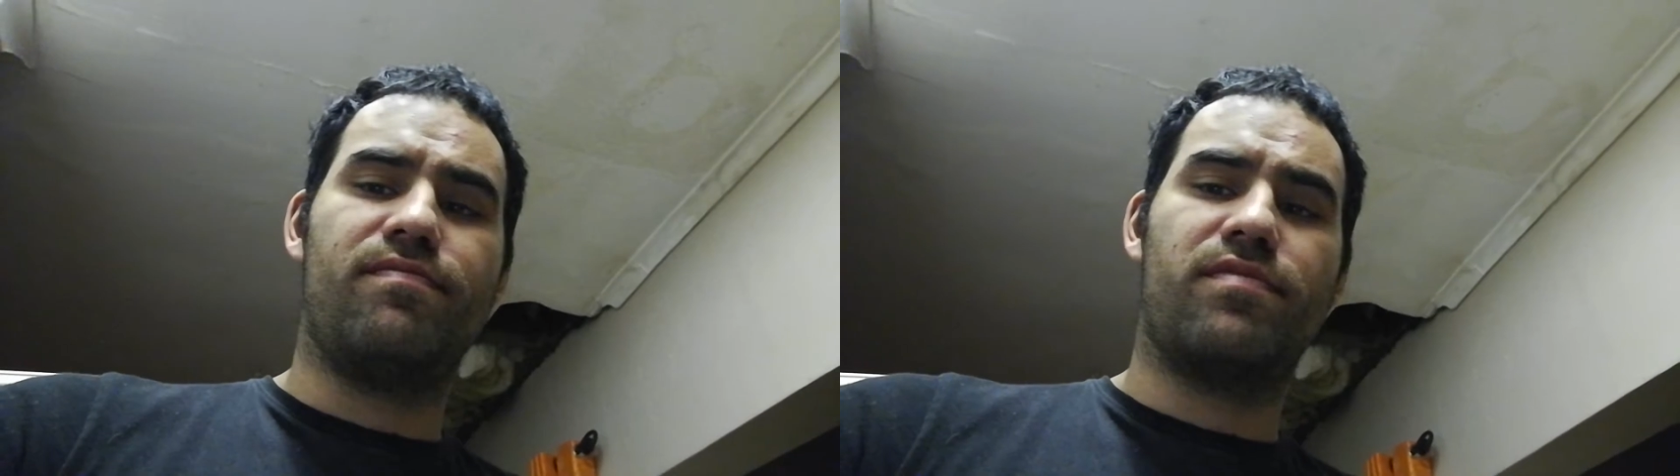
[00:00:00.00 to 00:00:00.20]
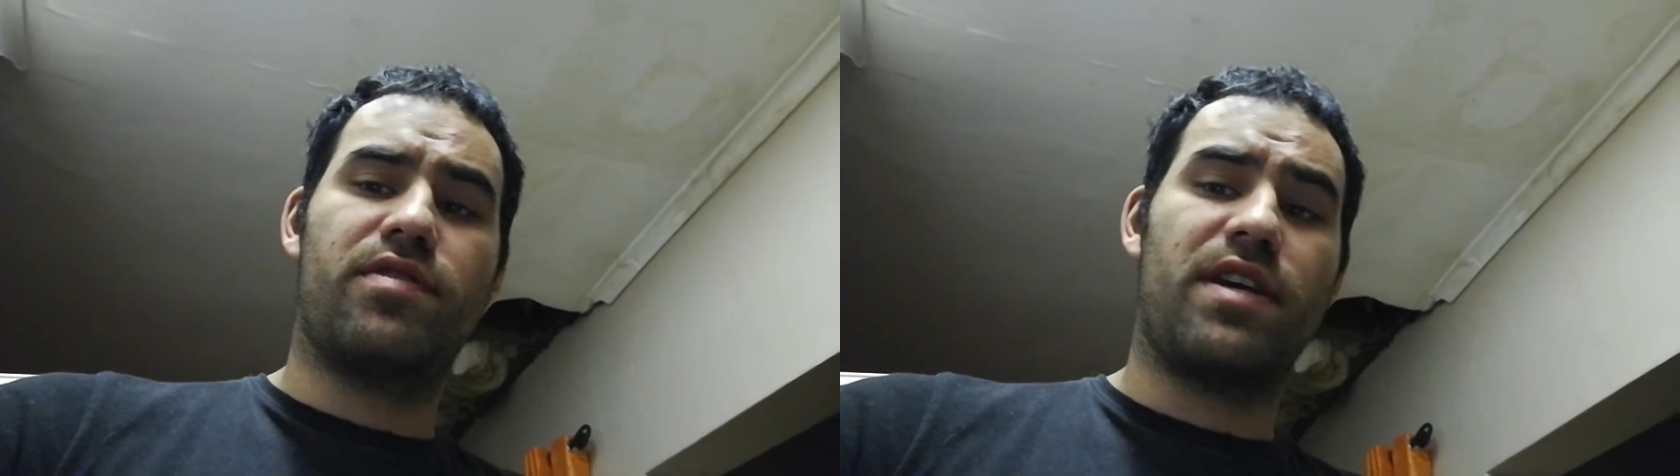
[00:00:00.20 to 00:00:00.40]

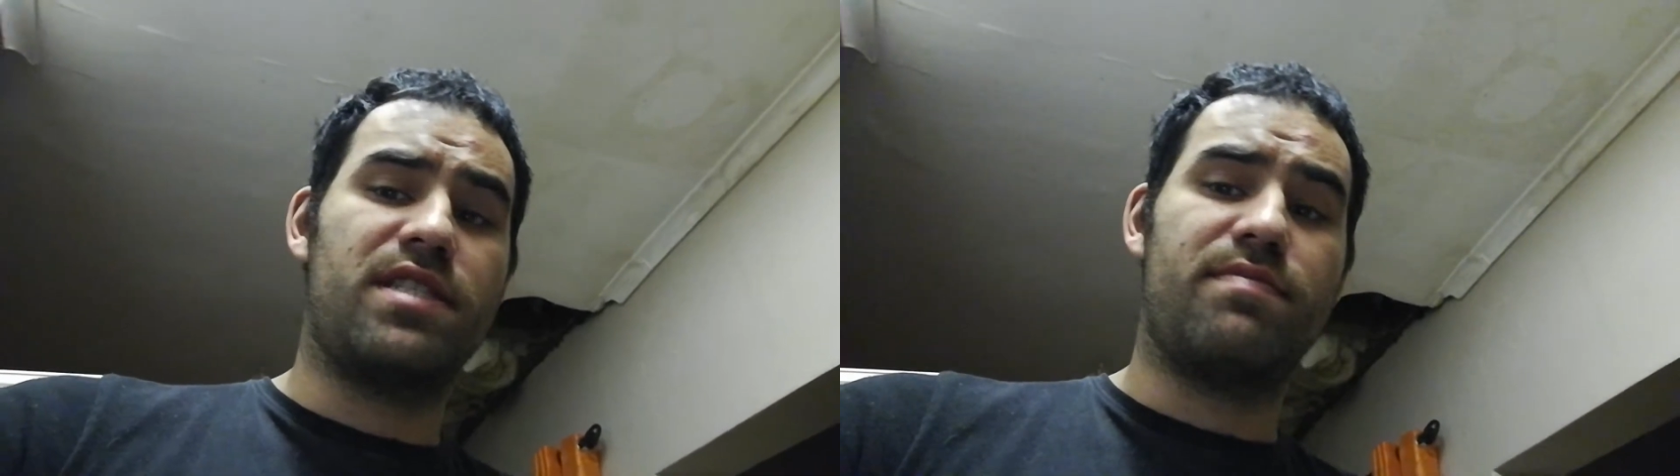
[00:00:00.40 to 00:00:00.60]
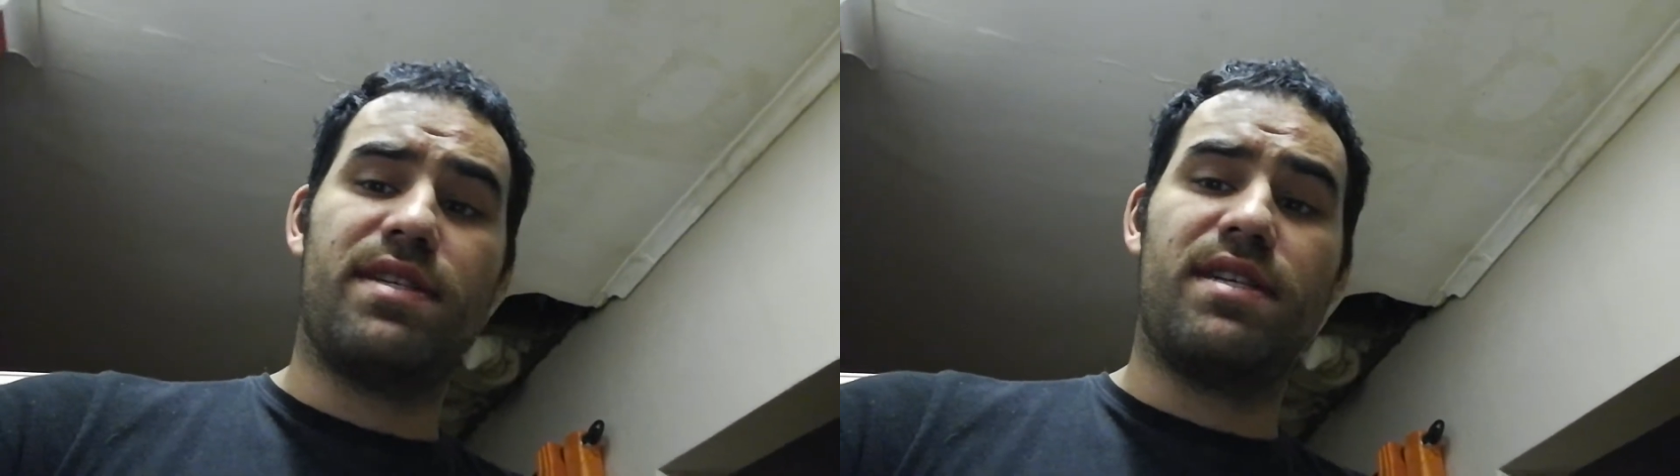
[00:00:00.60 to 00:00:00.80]
Crazy
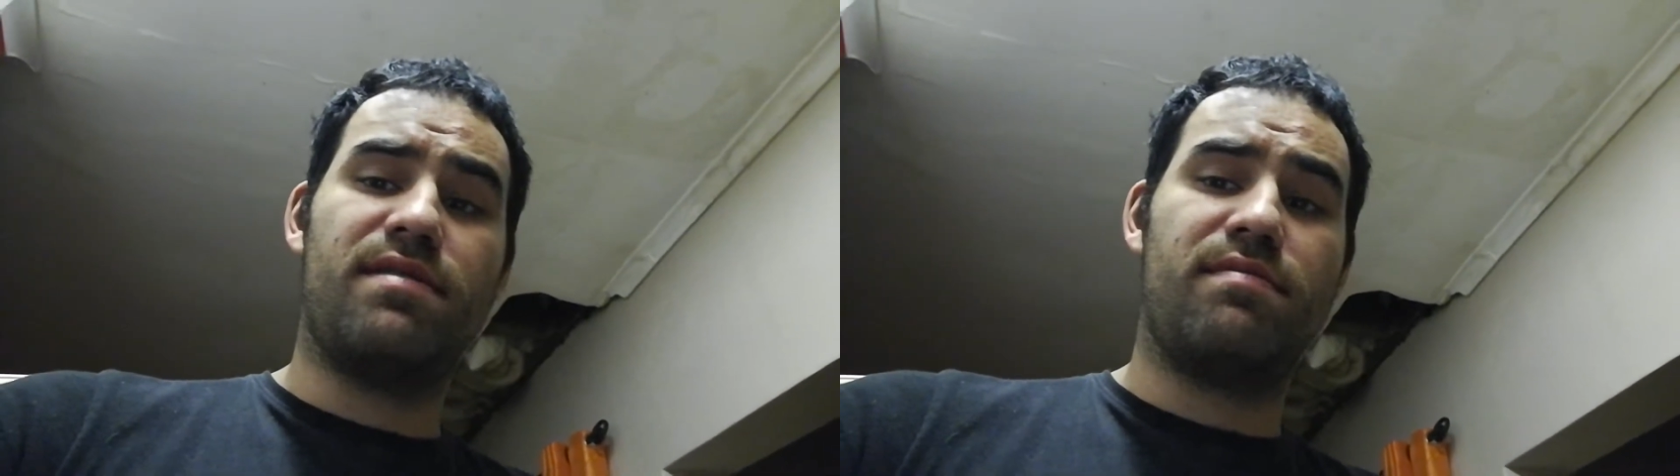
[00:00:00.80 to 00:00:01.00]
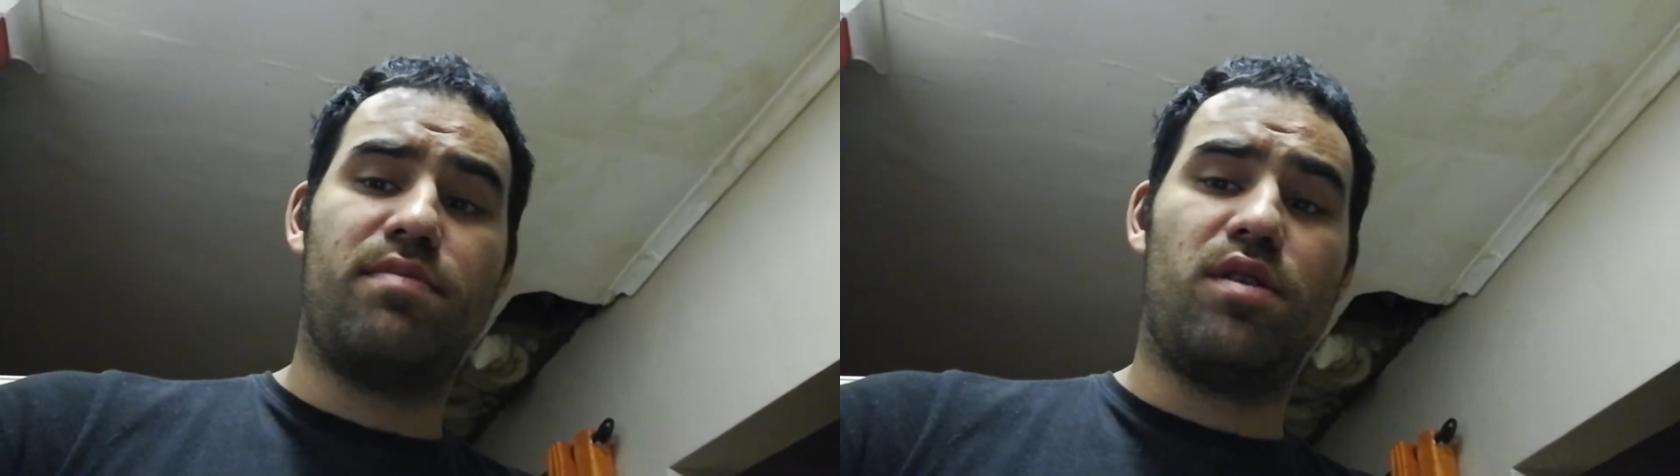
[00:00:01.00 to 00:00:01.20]
Me
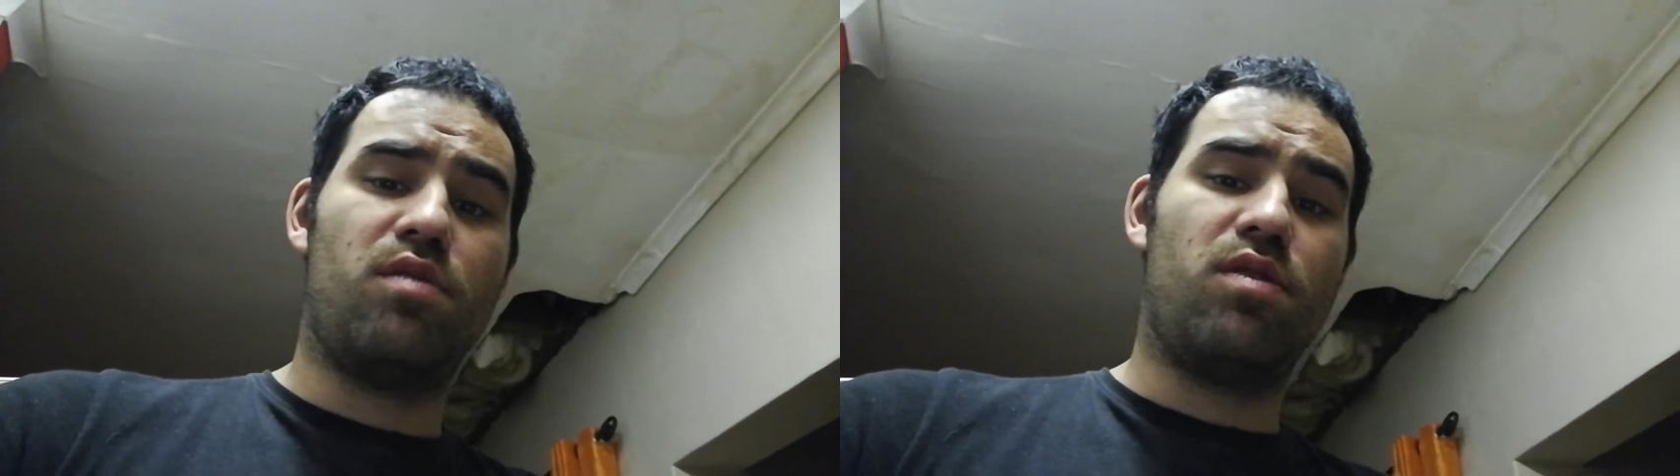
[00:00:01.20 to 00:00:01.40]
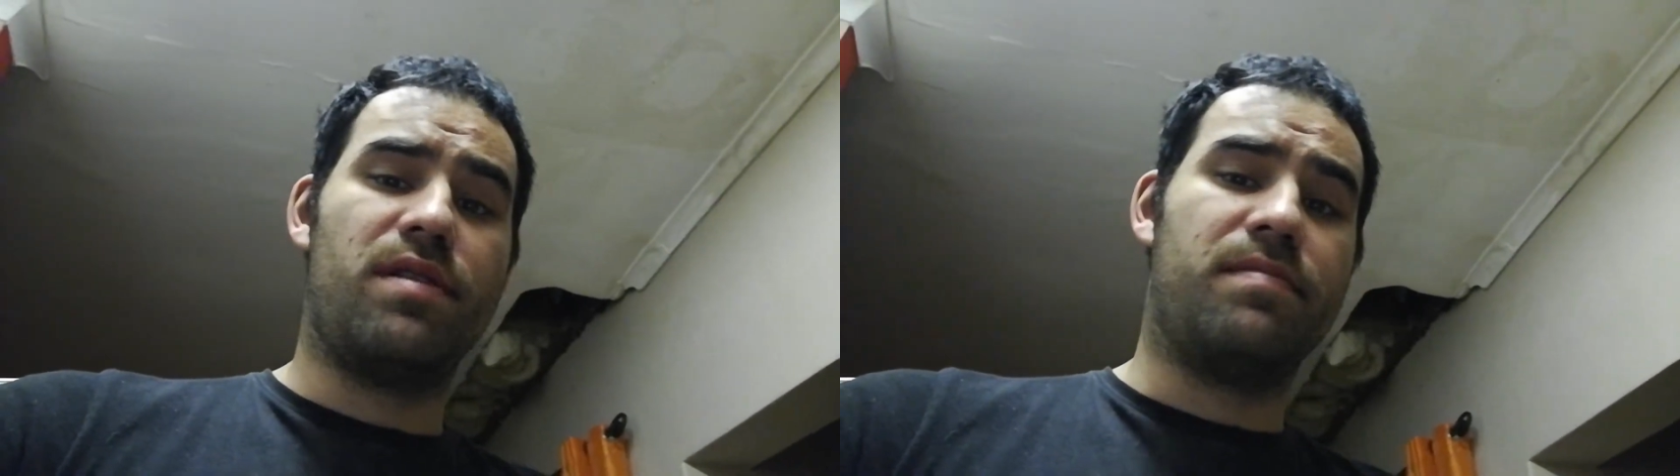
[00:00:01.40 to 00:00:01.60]
Part
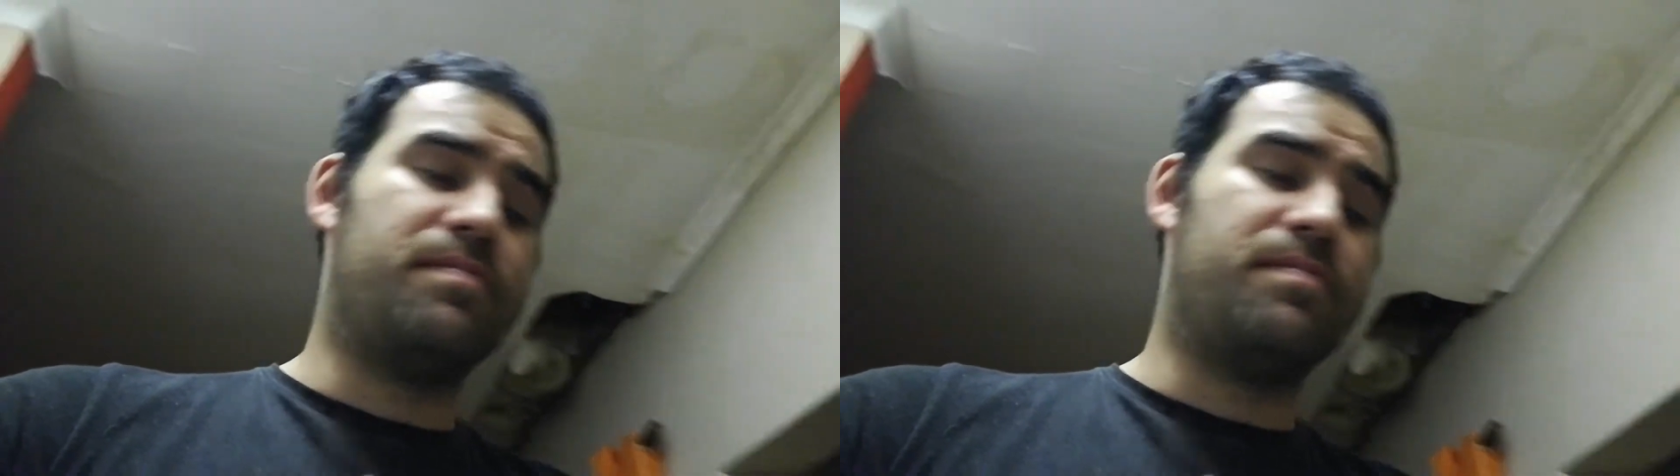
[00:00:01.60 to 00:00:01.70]
1.